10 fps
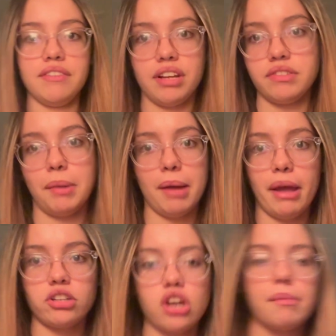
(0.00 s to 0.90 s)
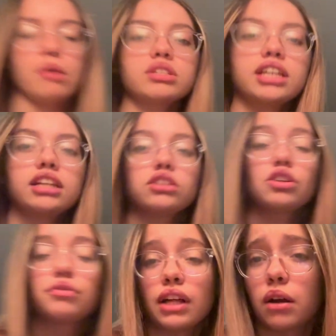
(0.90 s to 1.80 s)
even have to buy a backdrop. I was gonna get a
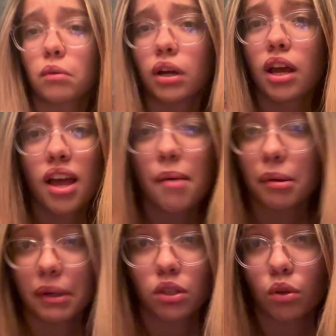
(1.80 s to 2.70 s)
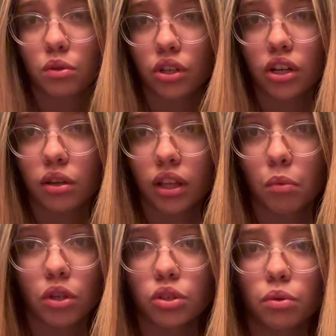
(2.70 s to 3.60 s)
little flower one, but my total was already like
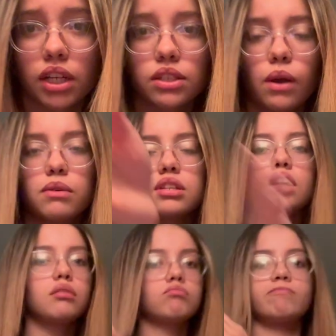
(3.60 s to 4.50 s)
120. So I was like,